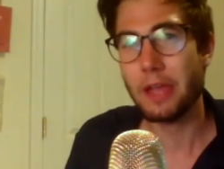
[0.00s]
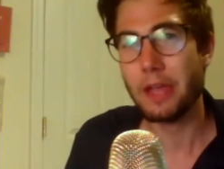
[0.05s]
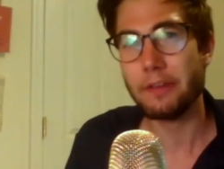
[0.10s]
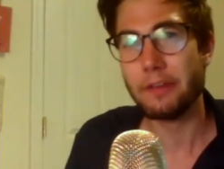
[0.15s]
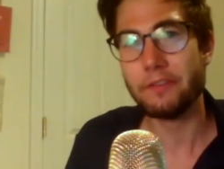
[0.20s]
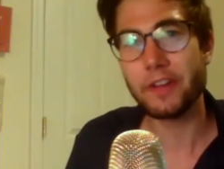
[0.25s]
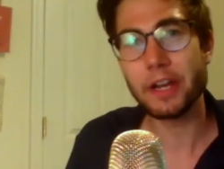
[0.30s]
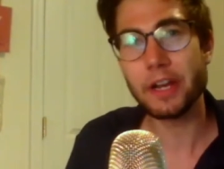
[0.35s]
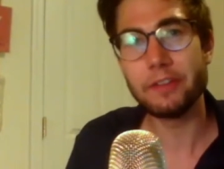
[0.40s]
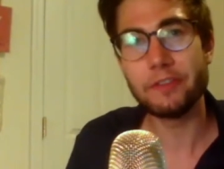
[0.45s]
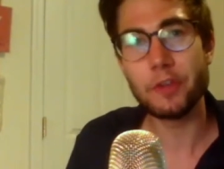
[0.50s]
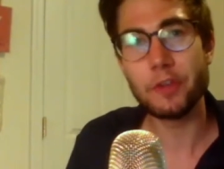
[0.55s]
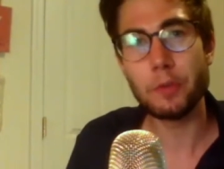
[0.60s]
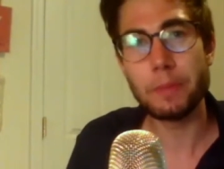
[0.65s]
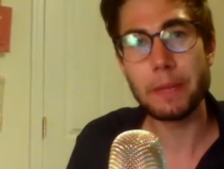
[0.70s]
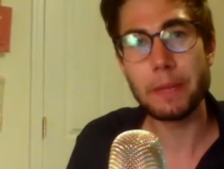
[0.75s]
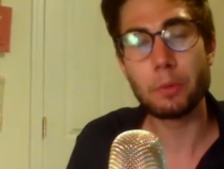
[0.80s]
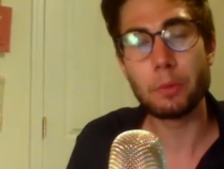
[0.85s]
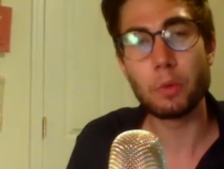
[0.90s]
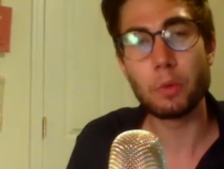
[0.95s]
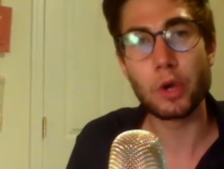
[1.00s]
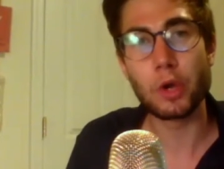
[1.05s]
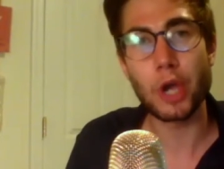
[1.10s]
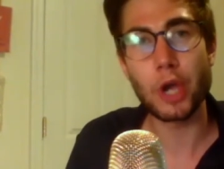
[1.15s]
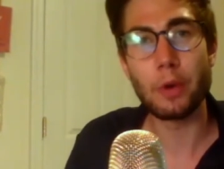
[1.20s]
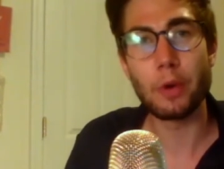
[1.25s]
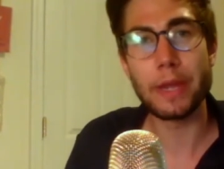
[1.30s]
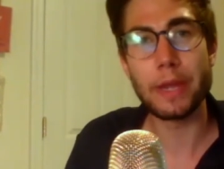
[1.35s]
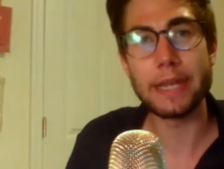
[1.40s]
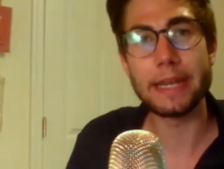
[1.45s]
Very few people will
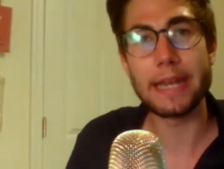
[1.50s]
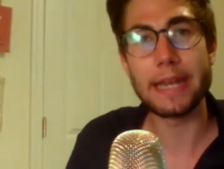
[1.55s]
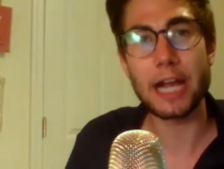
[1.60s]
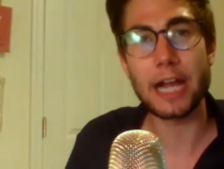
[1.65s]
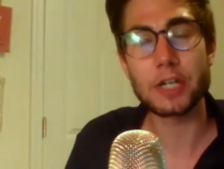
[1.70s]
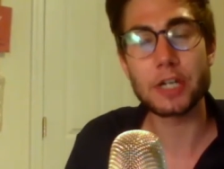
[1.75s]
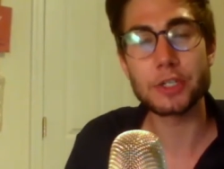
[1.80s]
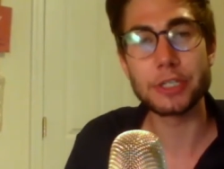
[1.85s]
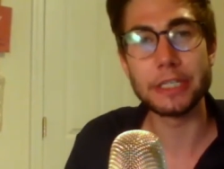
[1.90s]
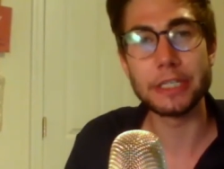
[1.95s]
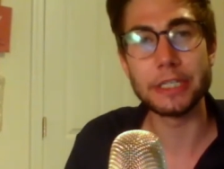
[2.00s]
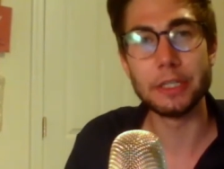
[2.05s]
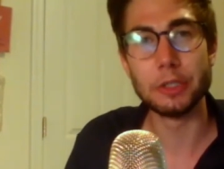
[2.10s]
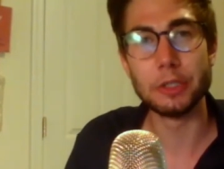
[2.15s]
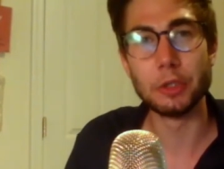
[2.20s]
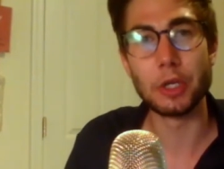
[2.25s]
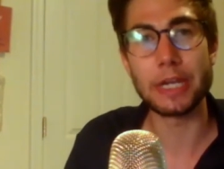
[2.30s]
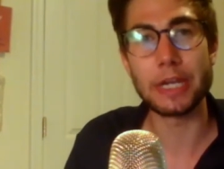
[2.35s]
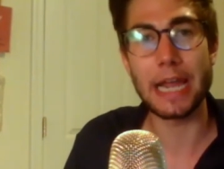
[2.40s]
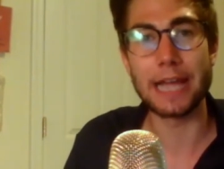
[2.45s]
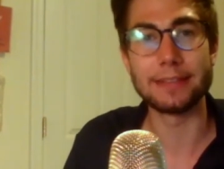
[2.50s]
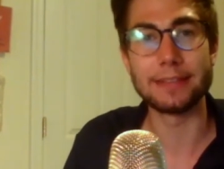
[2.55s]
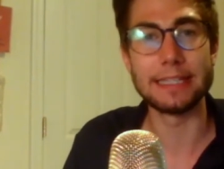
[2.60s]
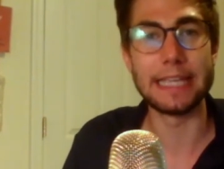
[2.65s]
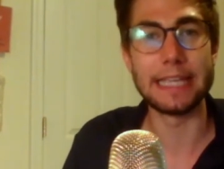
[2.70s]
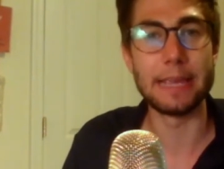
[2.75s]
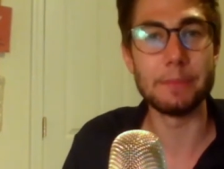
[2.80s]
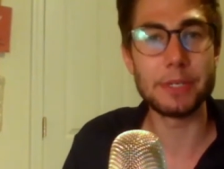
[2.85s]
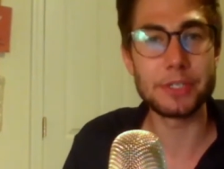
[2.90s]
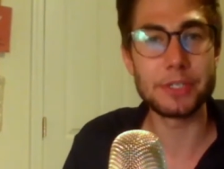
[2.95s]
go in and actually look at
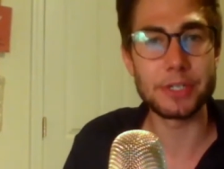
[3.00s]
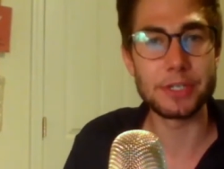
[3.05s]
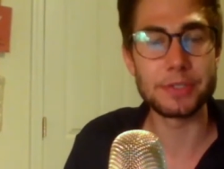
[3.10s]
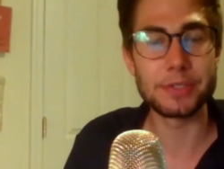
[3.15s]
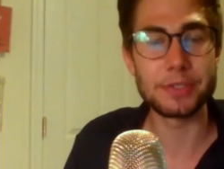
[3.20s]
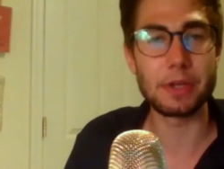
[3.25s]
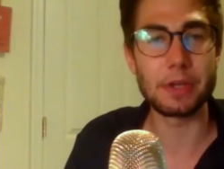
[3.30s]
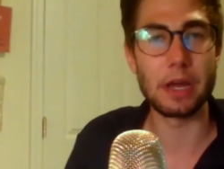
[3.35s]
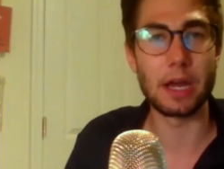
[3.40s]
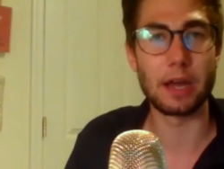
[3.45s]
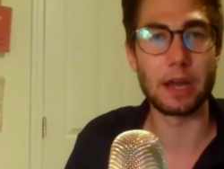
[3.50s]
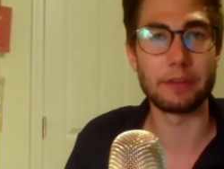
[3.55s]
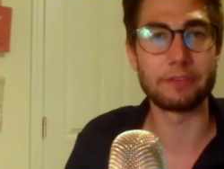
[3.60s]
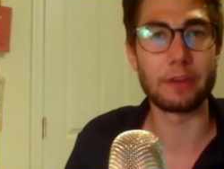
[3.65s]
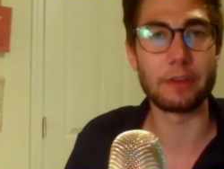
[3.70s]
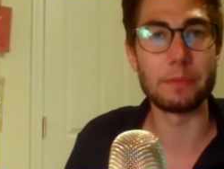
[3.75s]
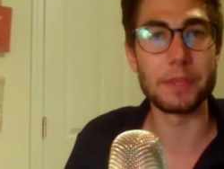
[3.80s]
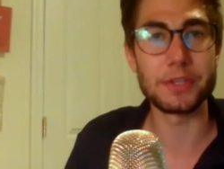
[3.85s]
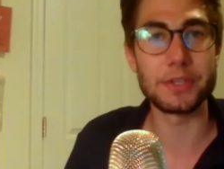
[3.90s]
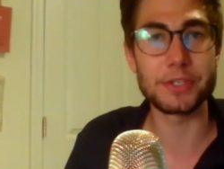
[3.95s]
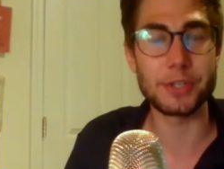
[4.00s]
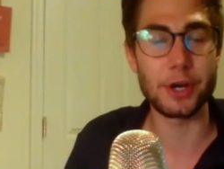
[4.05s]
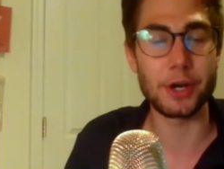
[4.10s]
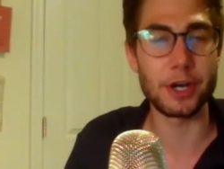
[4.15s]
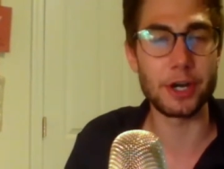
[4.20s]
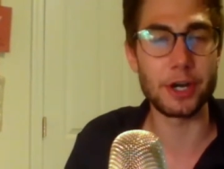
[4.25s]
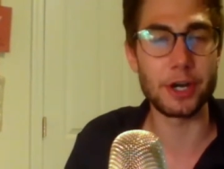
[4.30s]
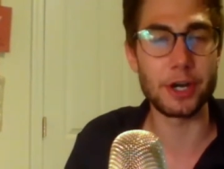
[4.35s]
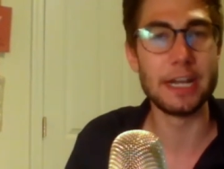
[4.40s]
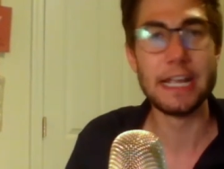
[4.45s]
the images from the
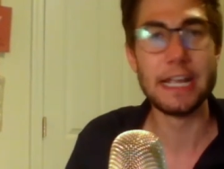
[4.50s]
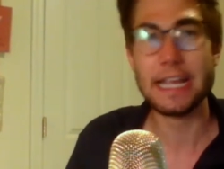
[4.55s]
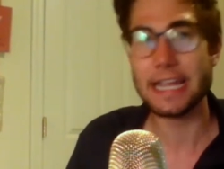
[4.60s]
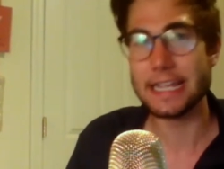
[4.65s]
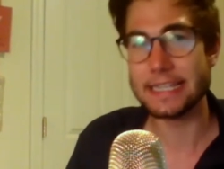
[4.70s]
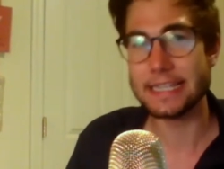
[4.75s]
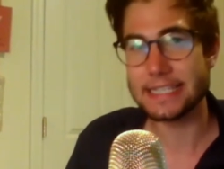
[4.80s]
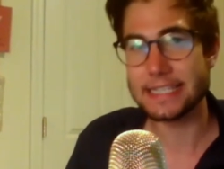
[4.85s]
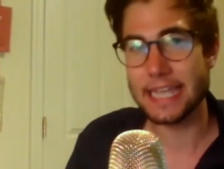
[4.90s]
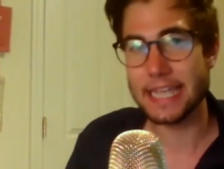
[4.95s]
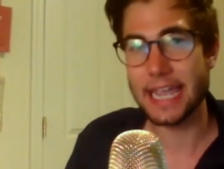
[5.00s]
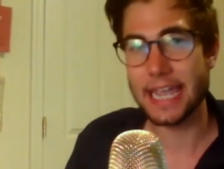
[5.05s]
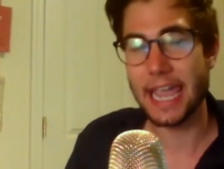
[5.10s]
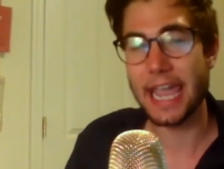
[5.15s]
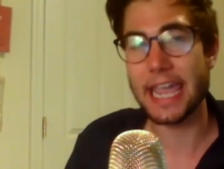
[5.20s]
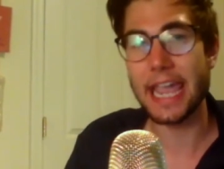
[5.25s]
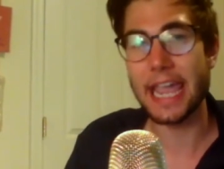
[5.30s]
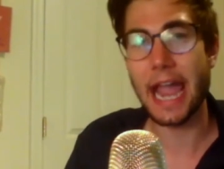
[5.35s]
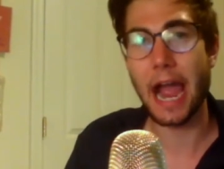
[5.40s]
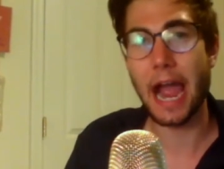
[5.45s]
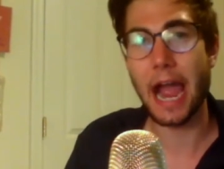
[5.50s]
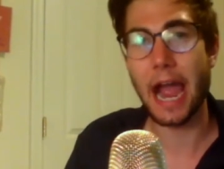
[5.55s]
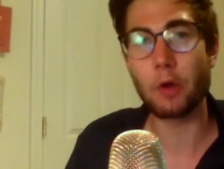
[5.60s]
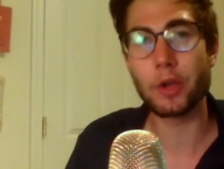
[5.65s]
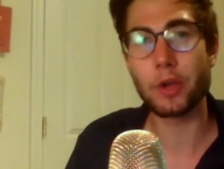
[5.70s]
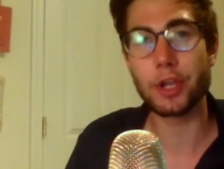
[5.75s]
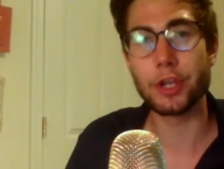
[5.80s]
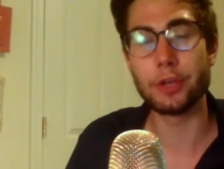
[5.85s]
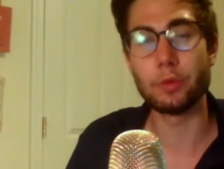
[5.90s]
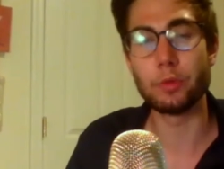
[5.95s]
start and say, hey, how
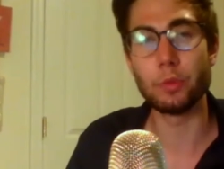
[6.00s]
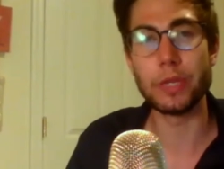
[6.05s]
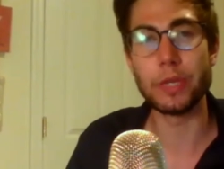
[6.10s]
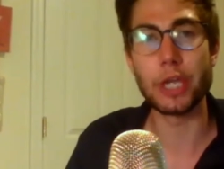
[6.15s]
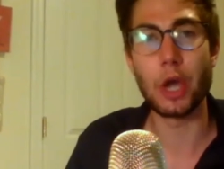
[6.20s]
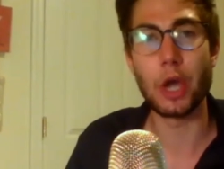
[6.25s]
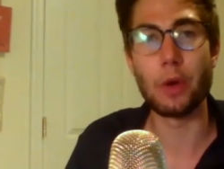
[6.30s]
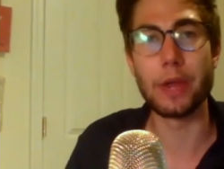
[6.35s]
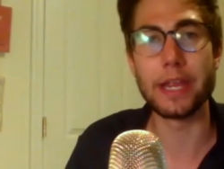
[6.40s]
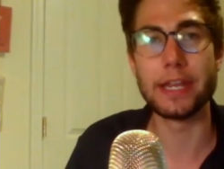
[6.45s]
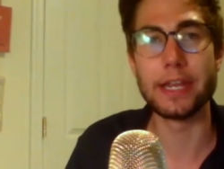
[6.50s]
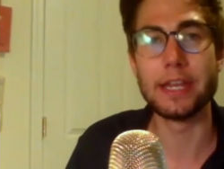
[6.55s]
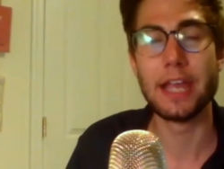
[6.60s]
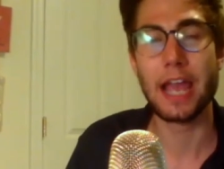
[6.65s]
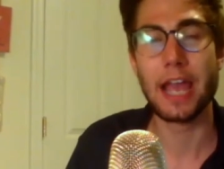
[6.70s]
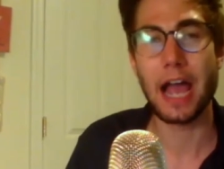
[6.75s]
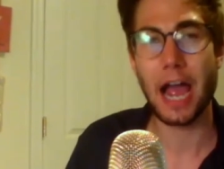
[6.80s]
can we go in?